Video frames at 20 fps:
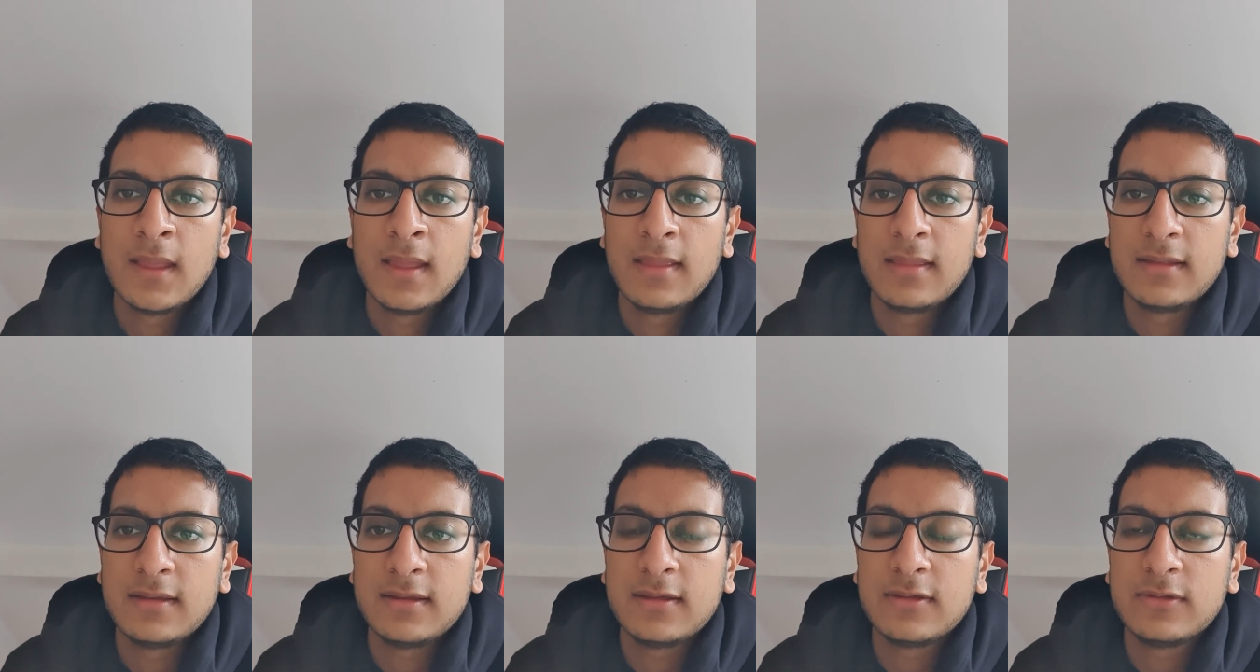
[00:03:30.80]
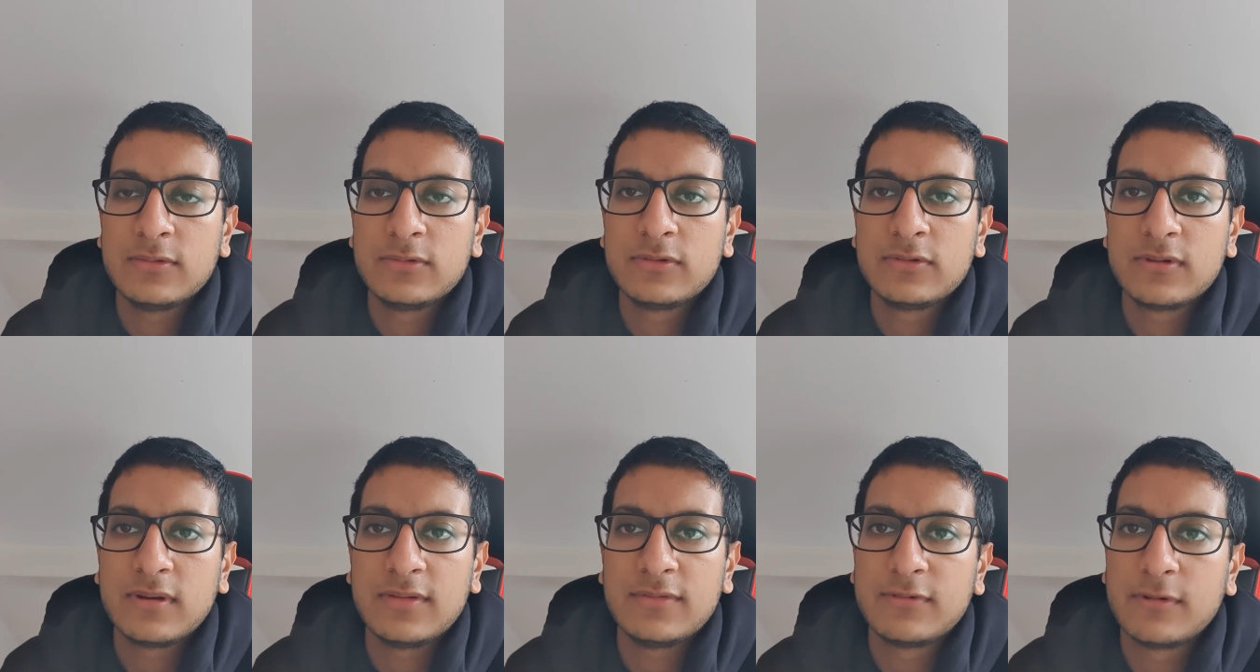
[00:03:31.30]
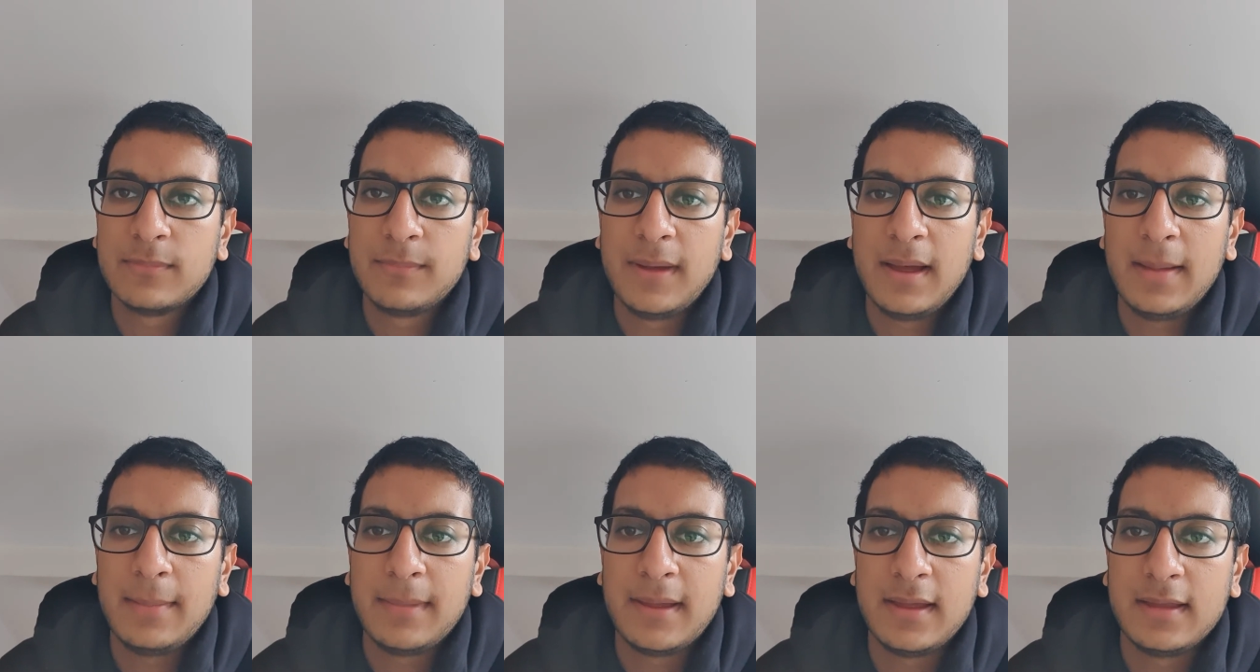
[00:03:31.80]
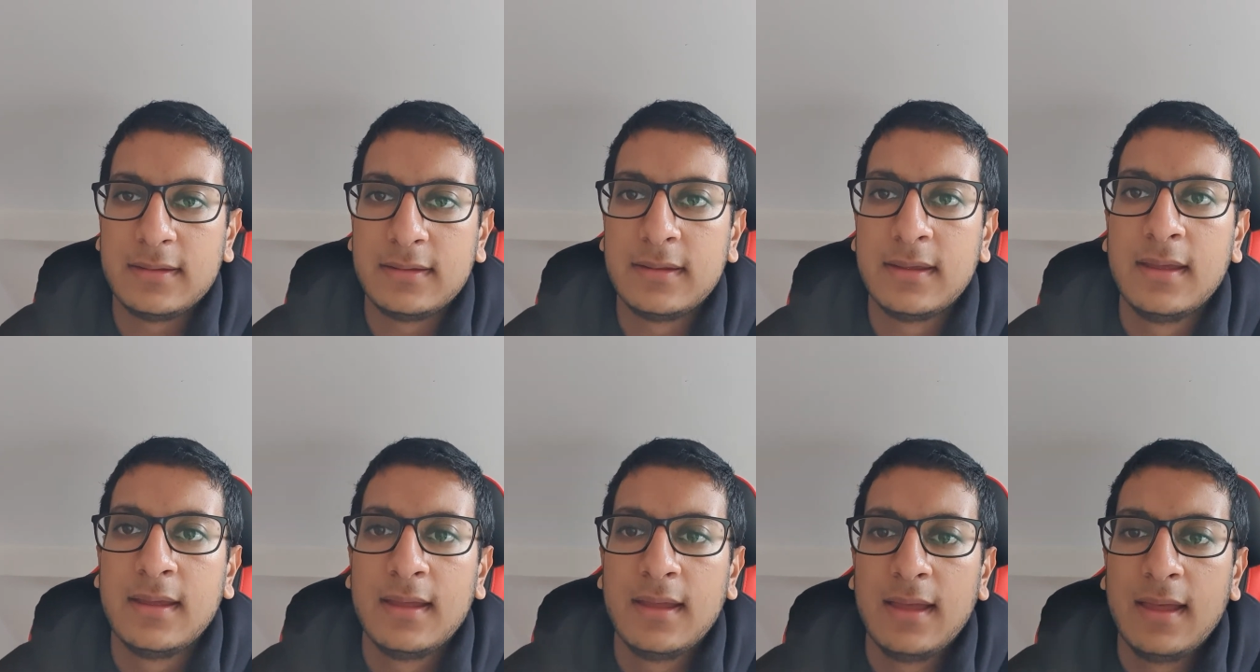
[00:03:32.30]
And he goes straight for Batman,
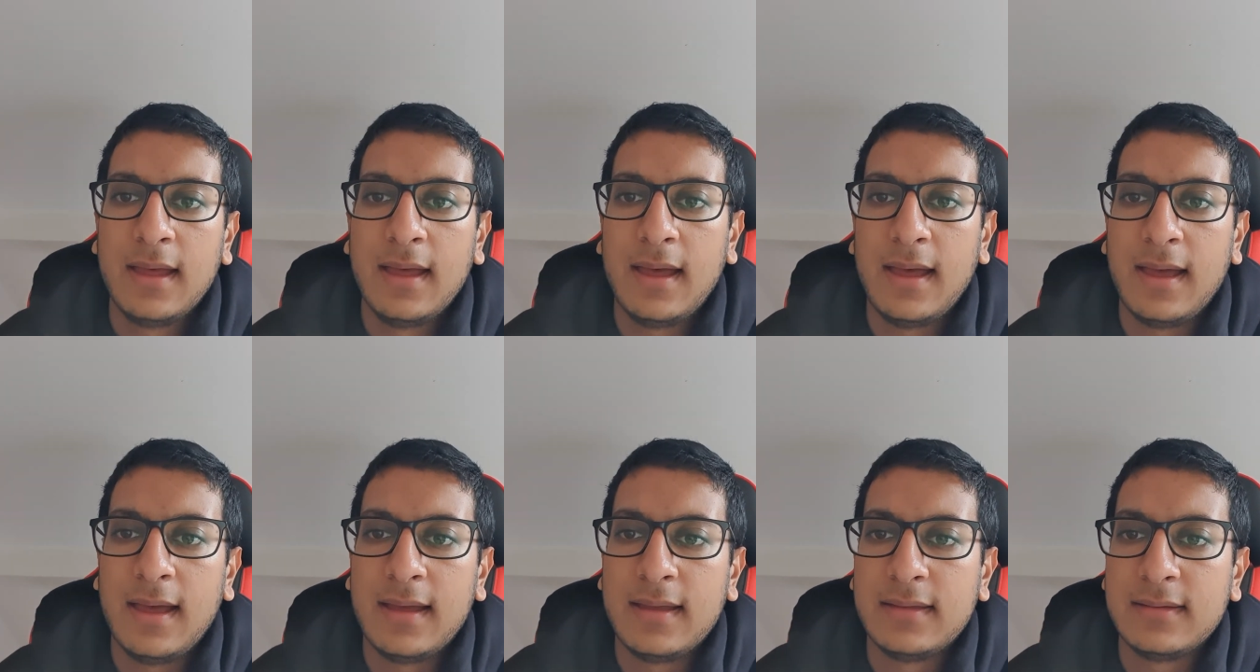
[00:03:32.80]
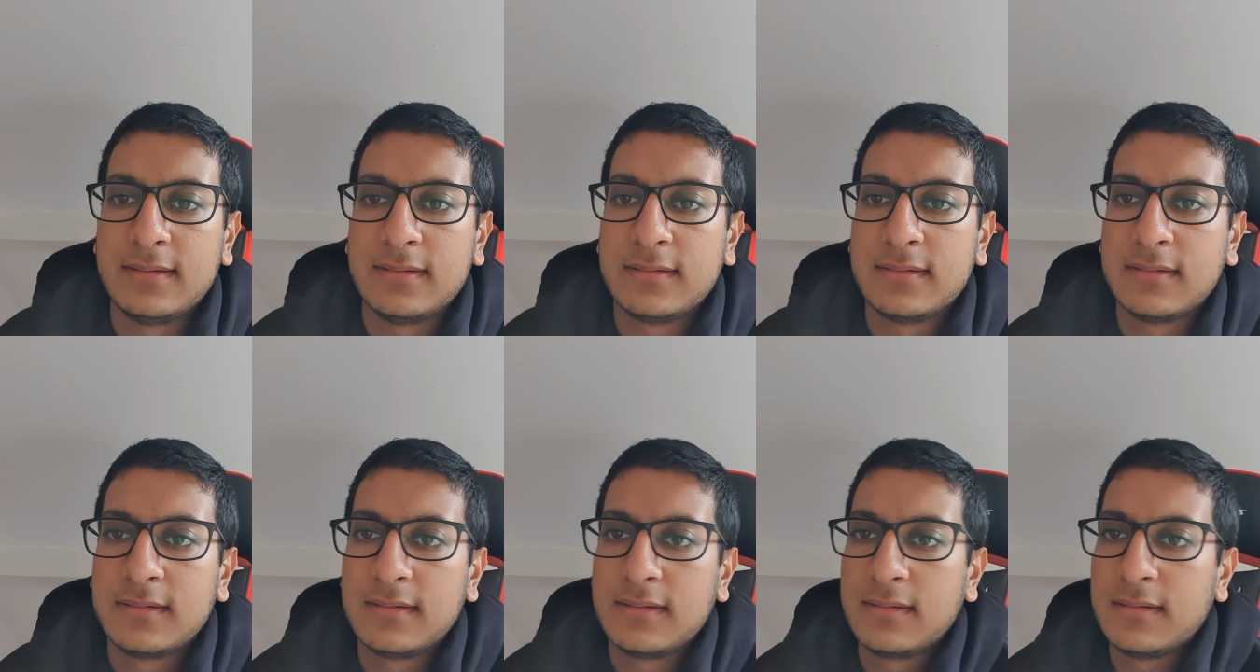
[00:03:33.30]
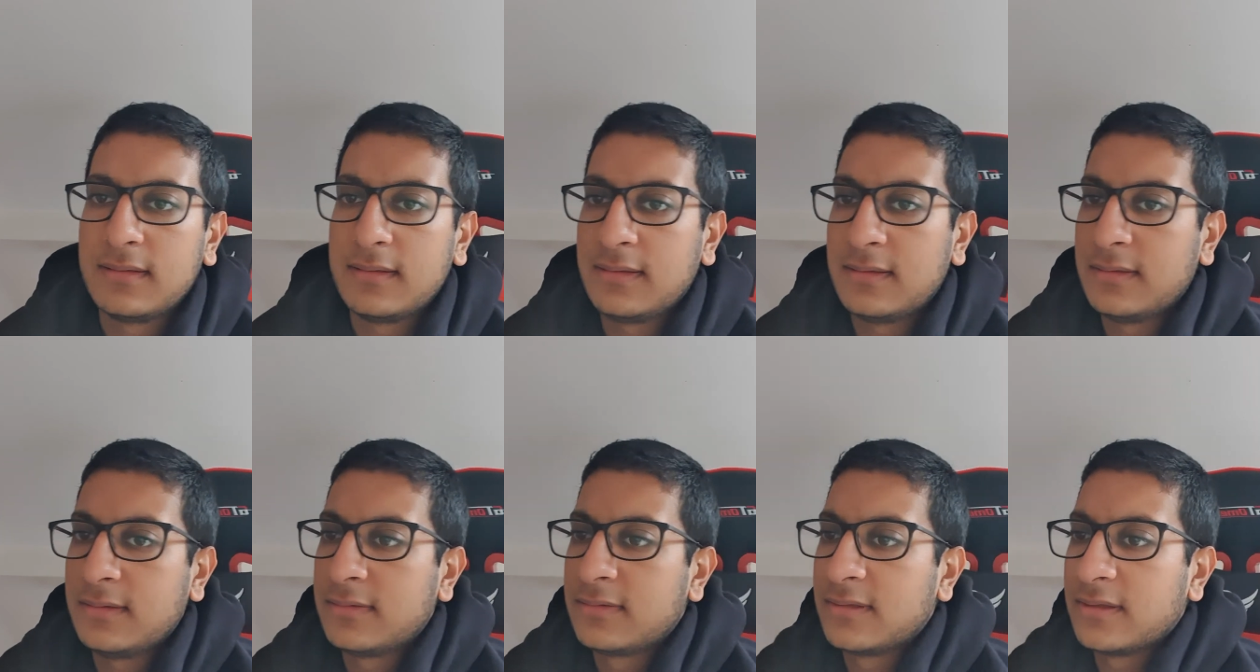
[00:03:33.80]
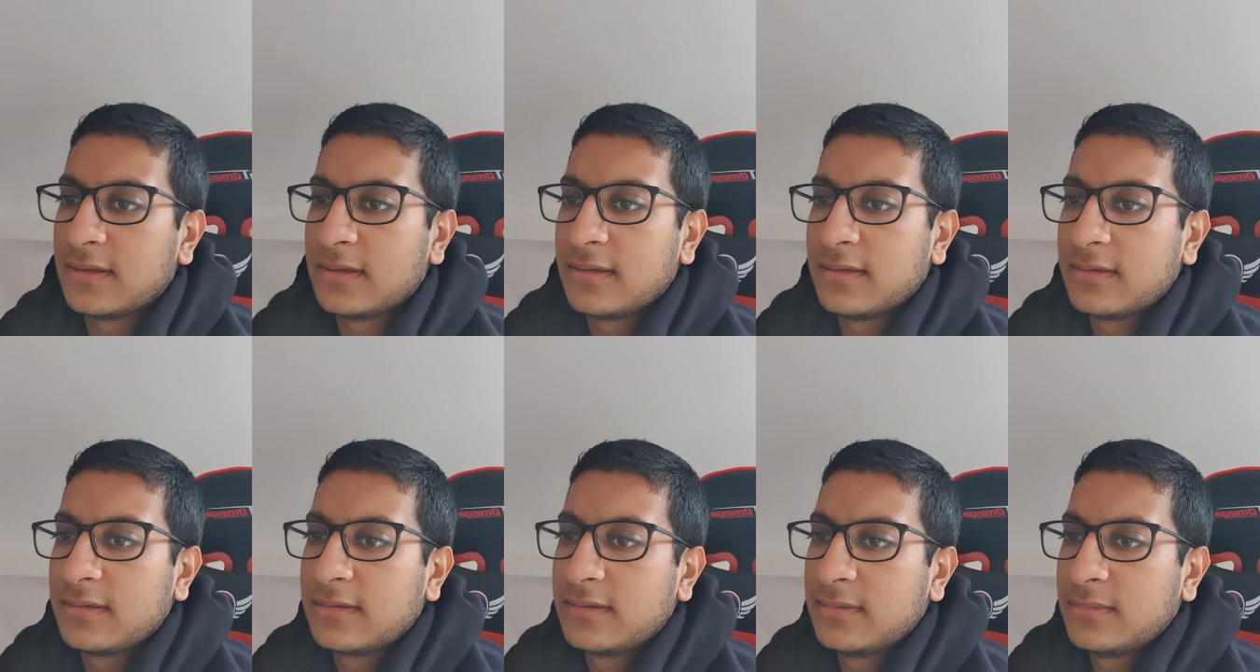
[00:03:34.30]
and he's like,
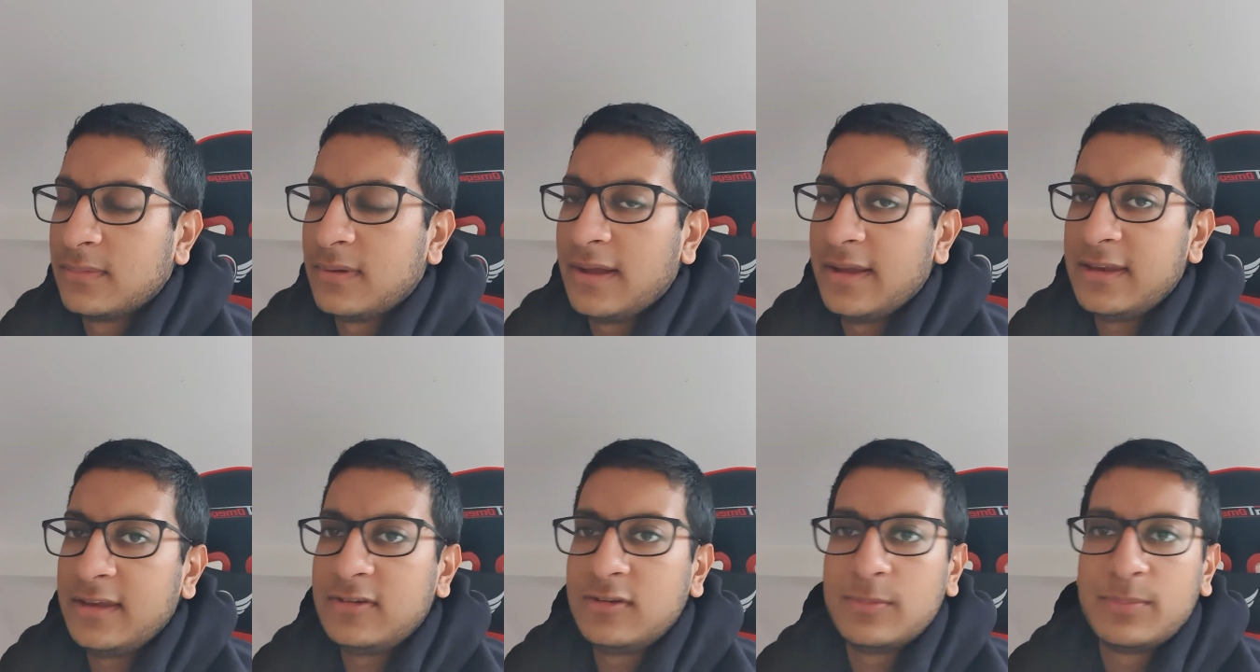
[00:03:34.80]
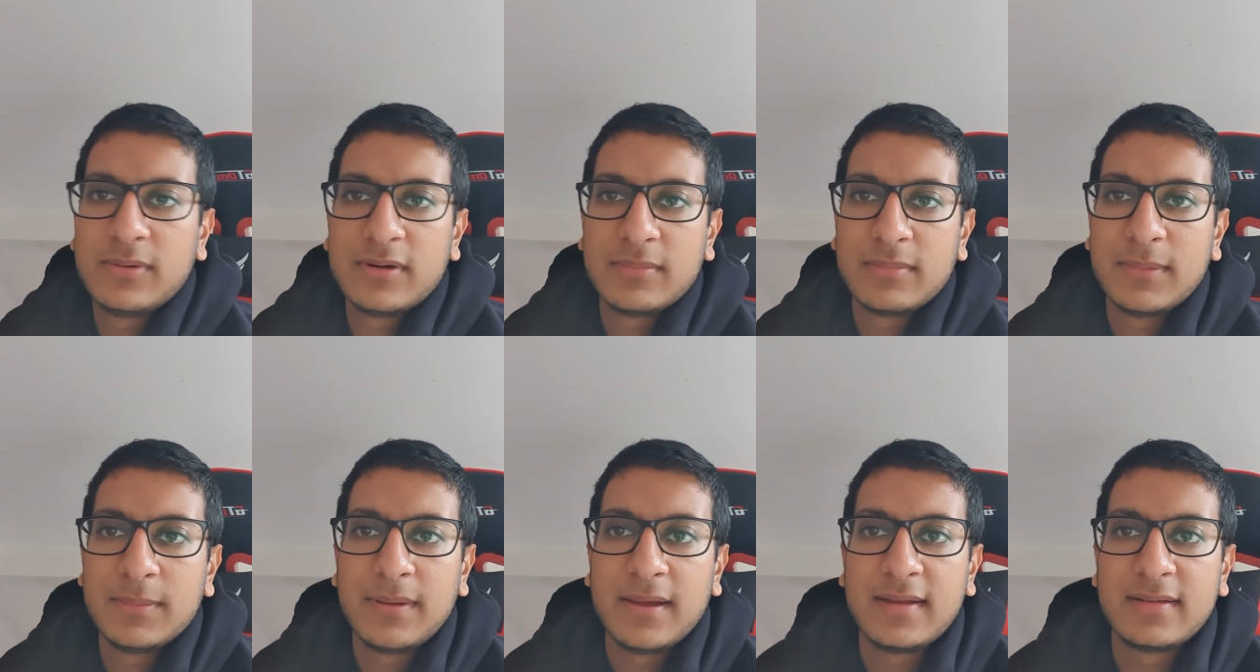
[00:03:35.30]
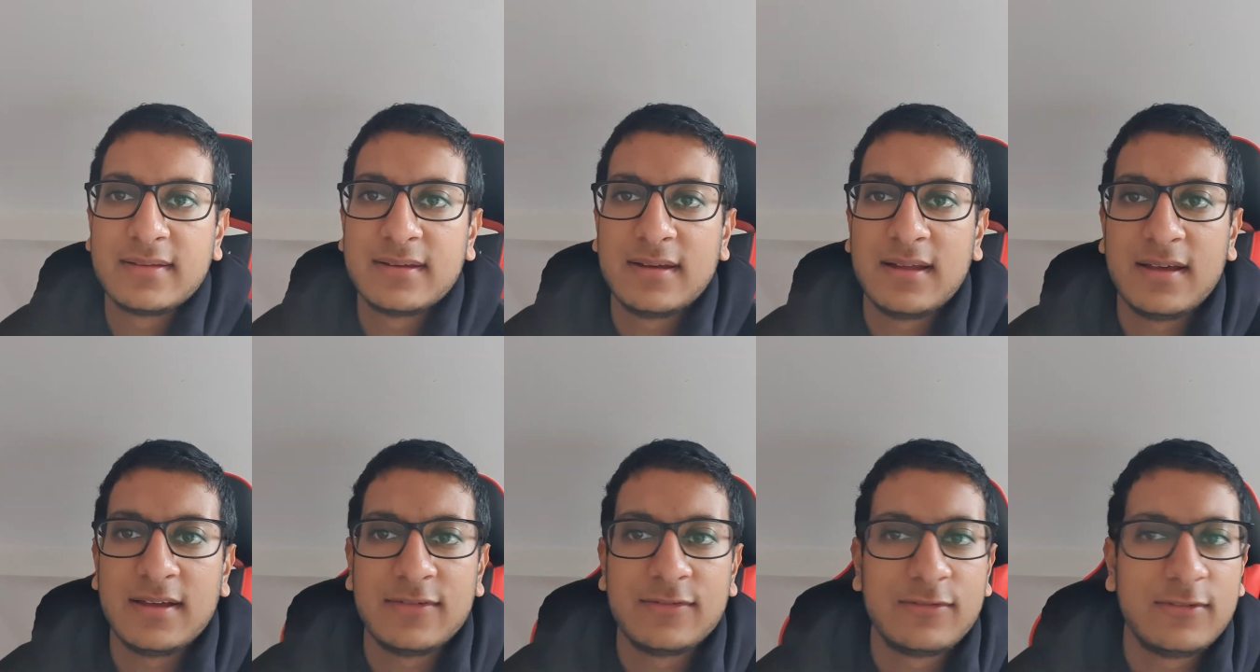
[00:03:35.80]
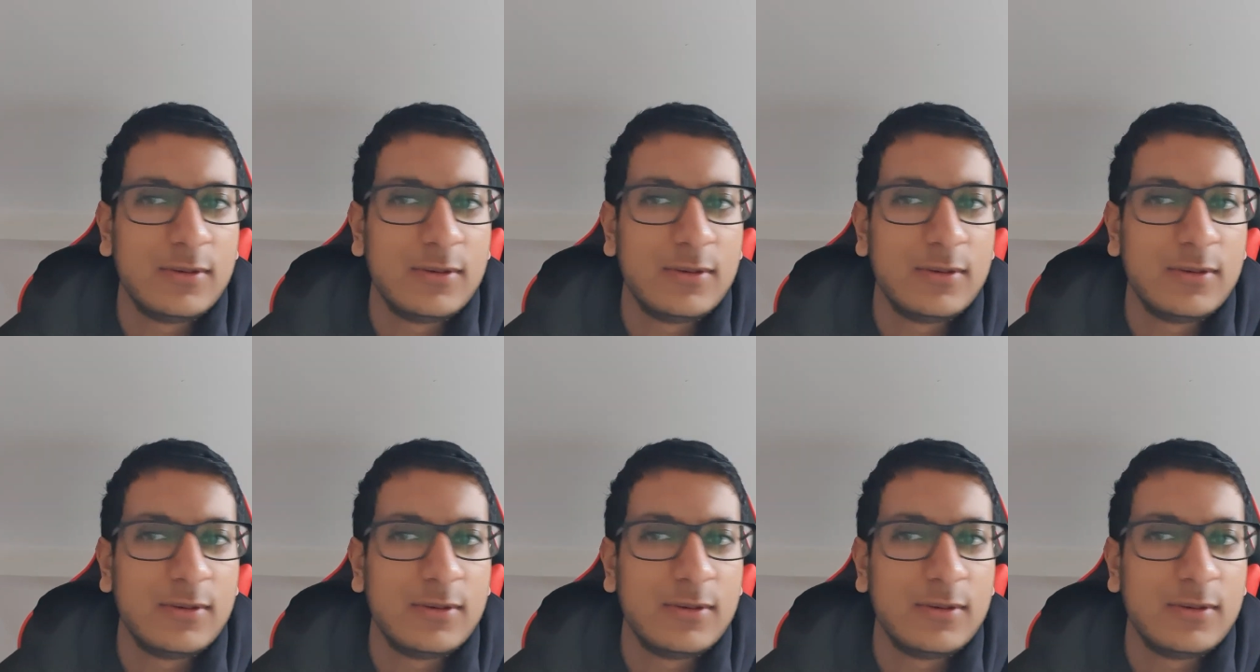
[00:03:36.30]
why did you bring me back to life?